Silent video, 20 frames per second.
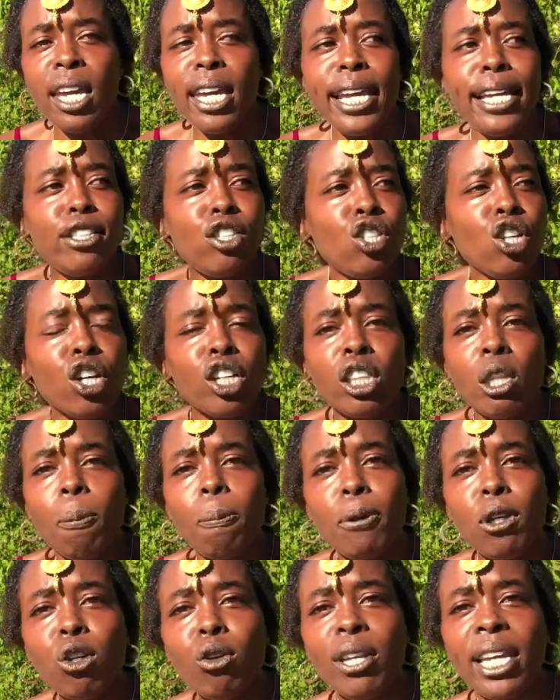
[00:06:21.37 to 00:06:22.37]
It took the
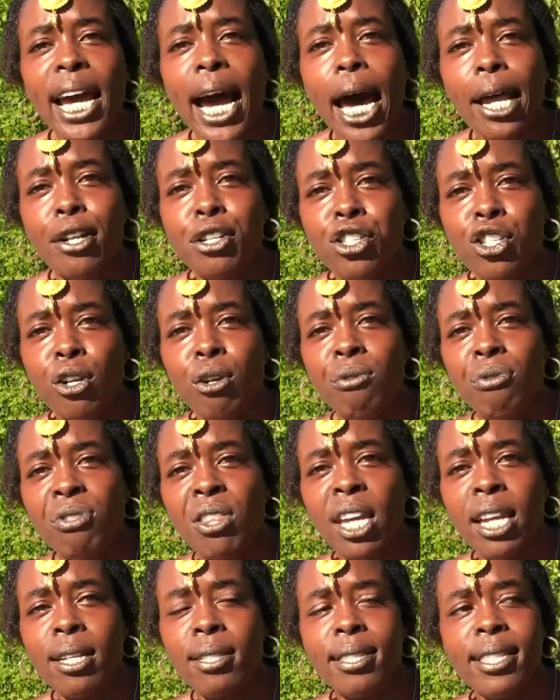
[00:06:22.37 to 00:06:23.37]
beauty out of certain
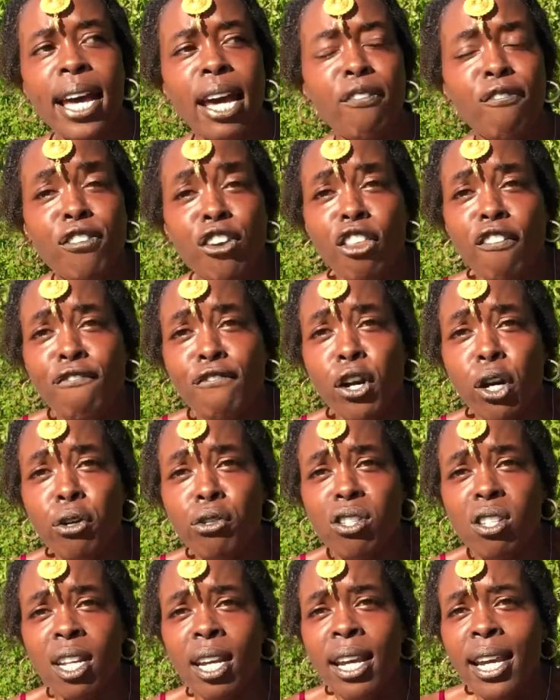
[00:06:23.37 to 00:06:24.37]
things that for the
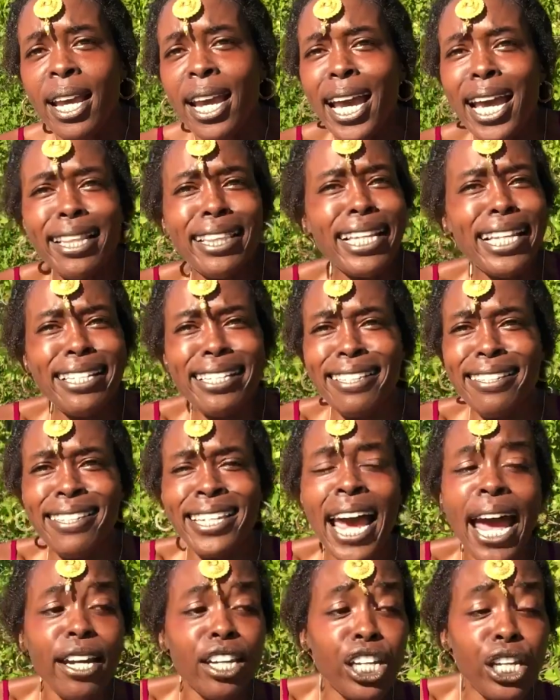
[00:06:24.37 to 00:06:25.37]
first at least
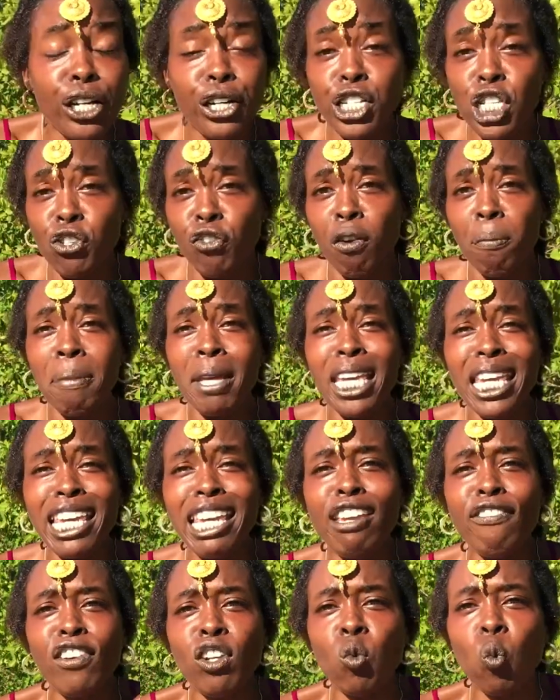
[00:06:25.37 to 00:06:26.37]
10 years for me,
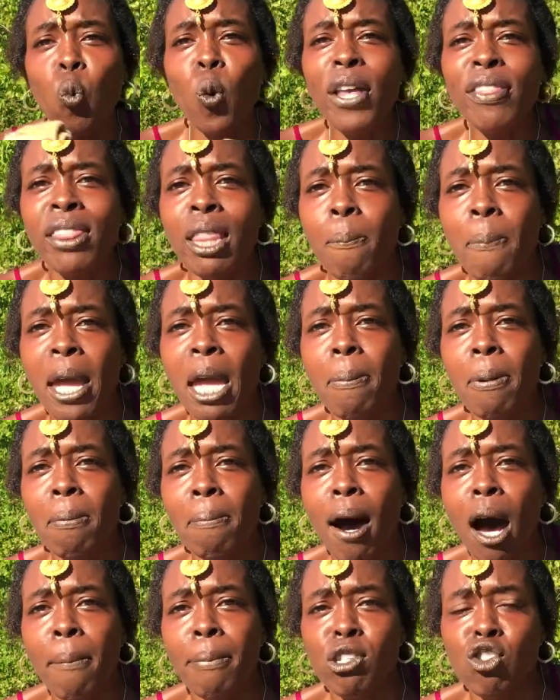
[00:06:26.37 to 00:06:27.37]
even with the baby
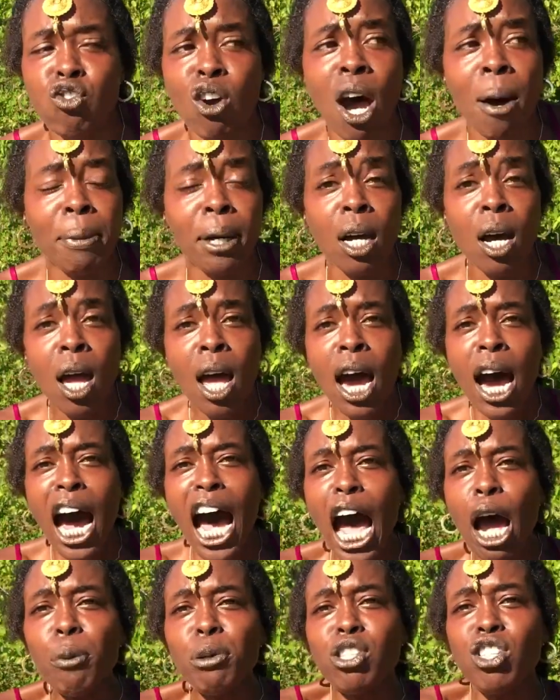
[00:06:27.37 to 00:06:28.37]
mama drama,
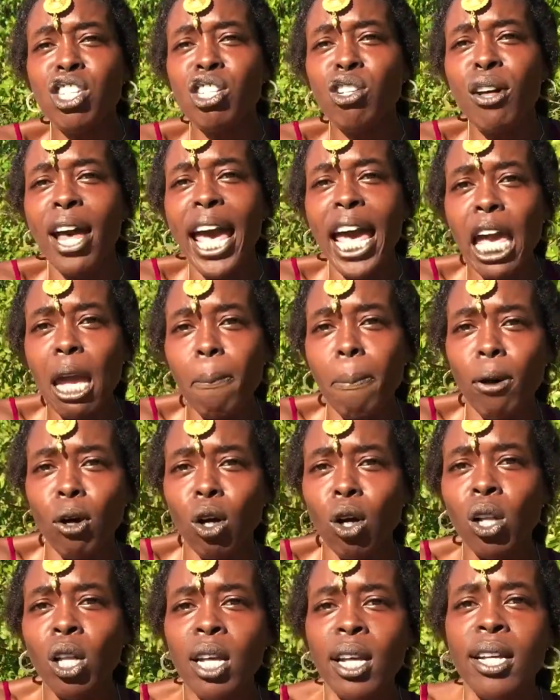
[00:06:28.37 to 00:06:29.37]
I was still
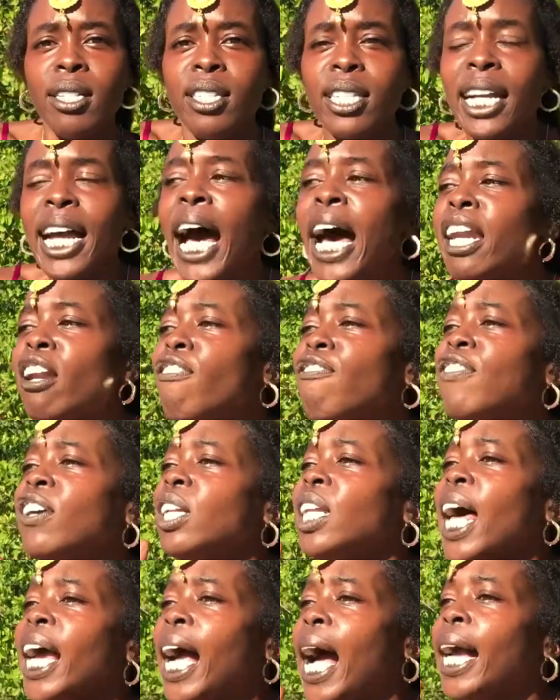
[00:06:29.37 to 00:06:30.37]
able to kind of
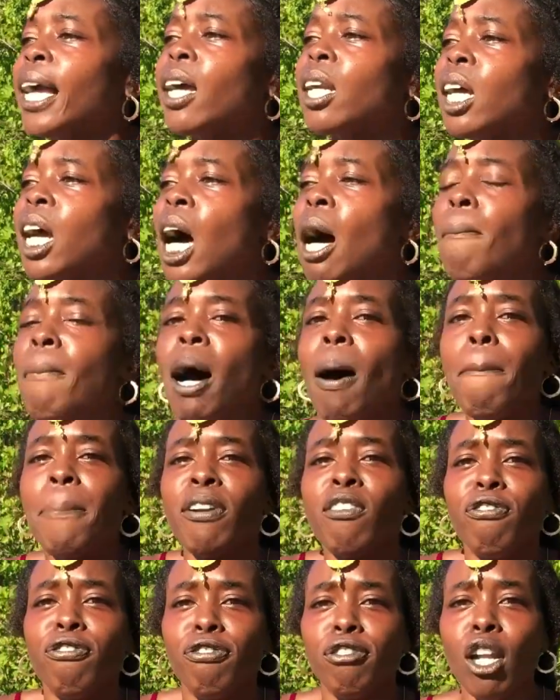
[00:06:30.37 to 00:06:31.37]
feel like I could come up
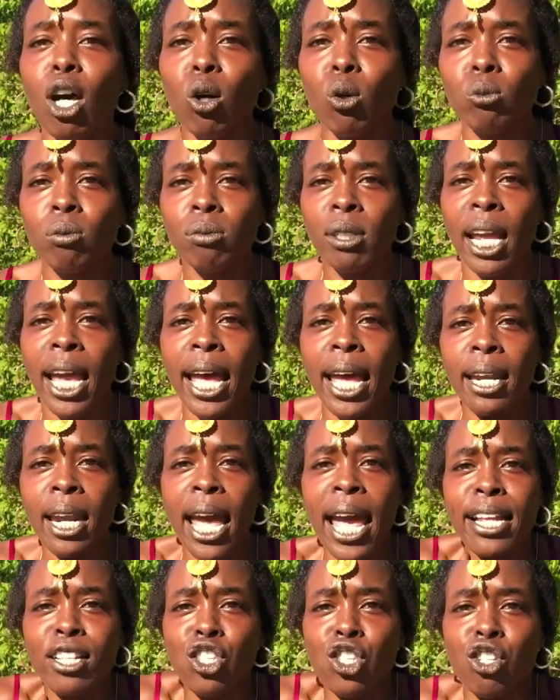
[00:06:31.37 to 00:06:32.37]
and float
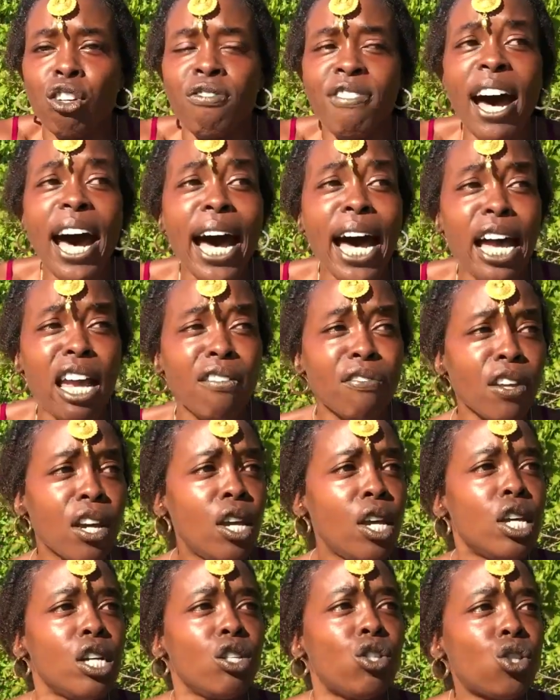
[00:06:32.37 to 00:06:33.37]
and survive.
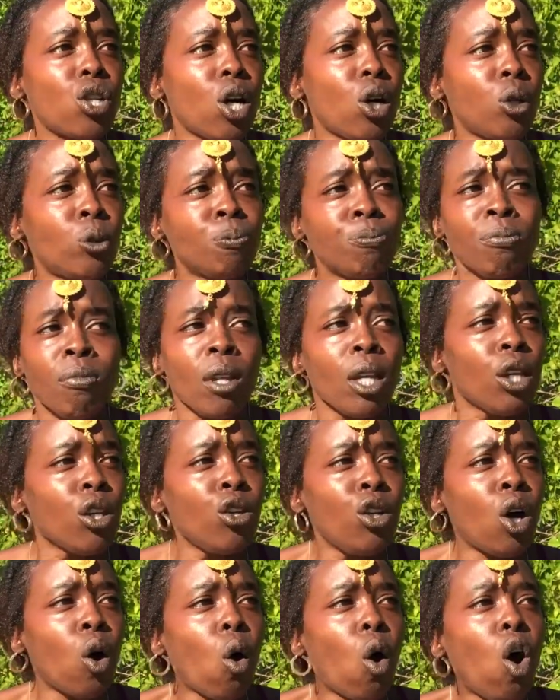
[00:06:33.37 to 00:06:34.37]
So,
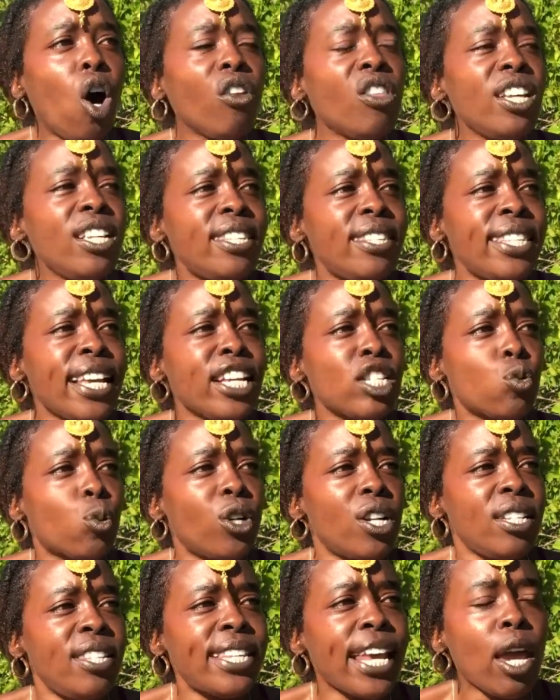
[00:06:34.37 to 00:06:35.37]
you know, all these things
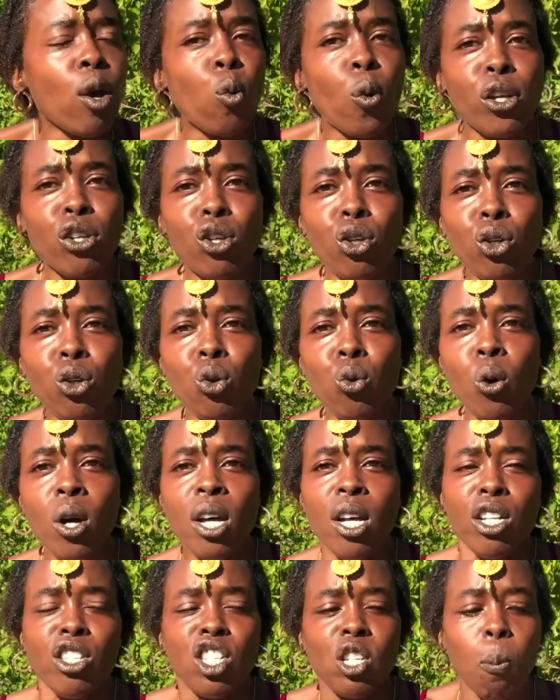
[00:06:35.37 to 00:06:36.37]
were to say when you
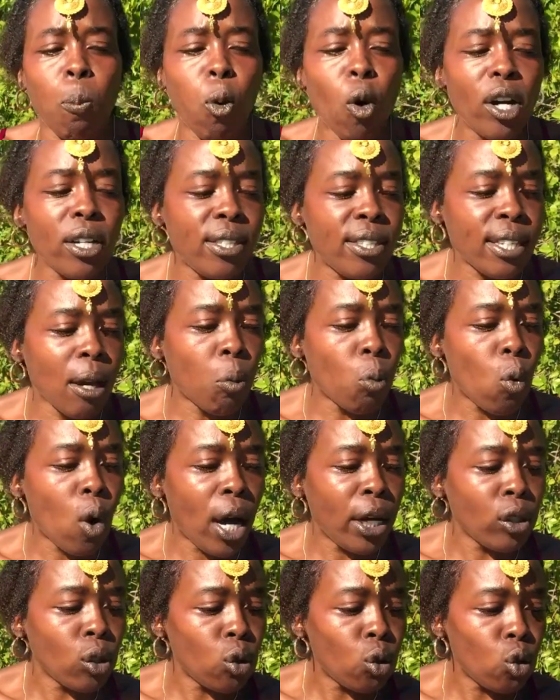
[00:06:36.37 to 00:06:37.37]
support
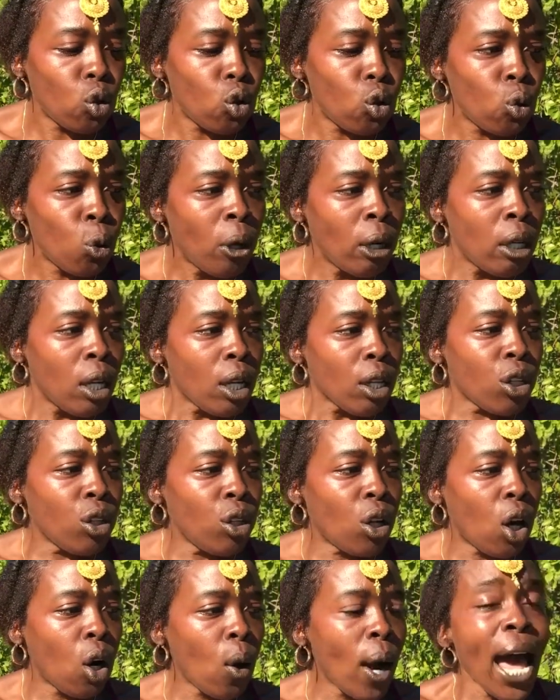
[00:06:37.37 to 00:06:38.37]
someone who, you
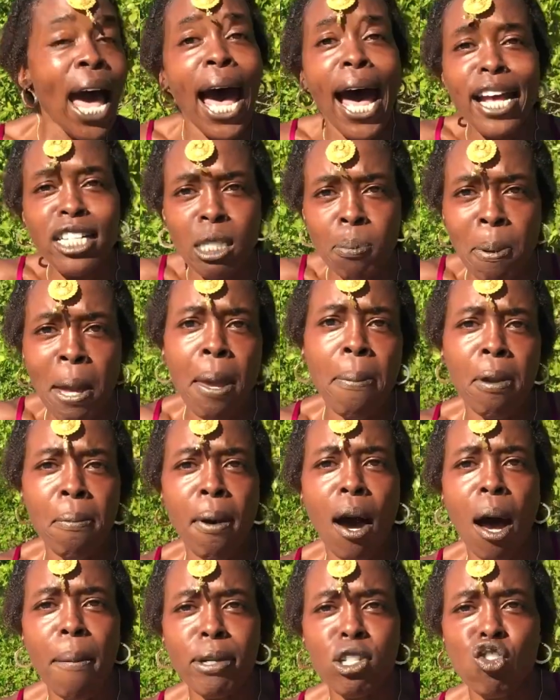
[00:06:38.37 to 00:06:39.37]
know, has baby
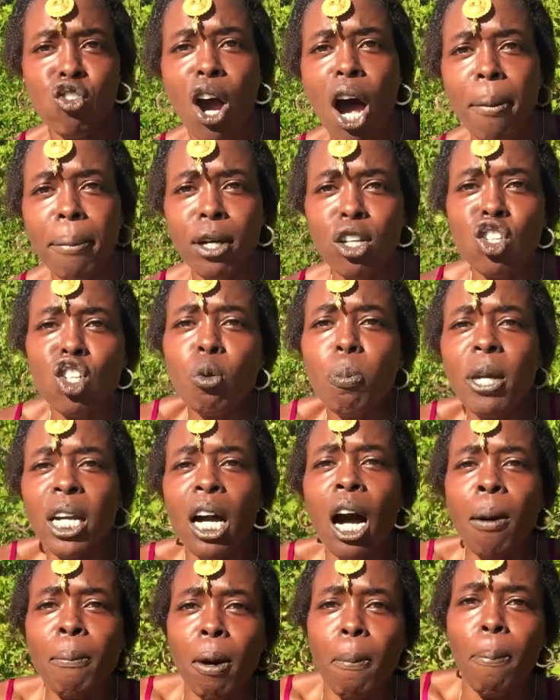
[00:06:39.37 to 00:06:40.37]
mama drama, you
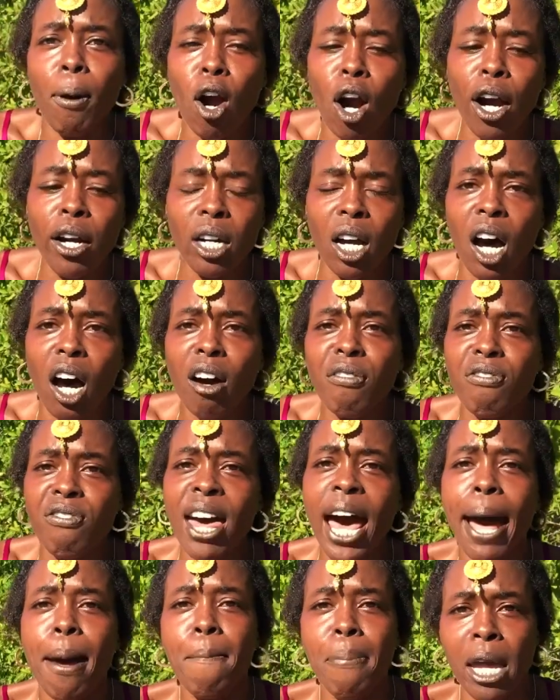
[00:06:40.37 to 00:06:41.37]
become a part of
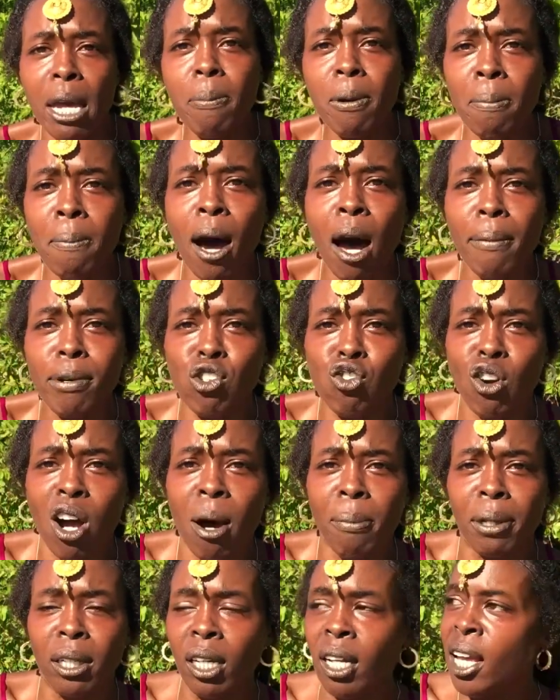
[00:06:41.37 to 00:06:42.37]
that baby mama
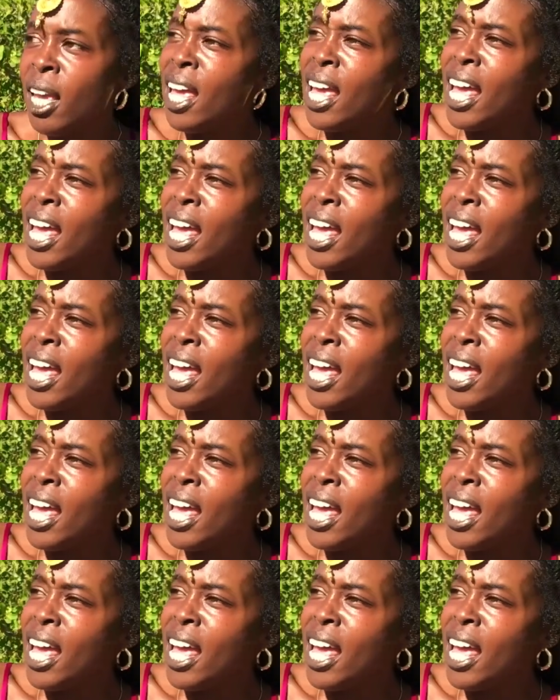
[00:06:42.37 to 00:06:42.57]
drama.